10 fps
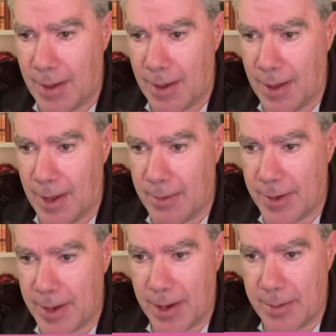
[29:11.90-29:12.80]

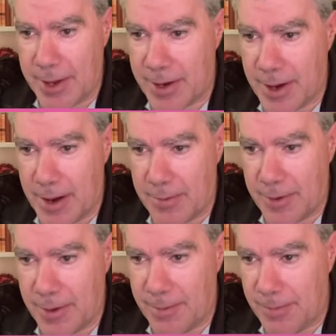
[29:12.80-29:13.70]
We got to be
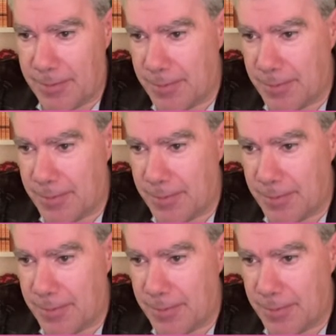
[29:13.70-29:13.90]
careful.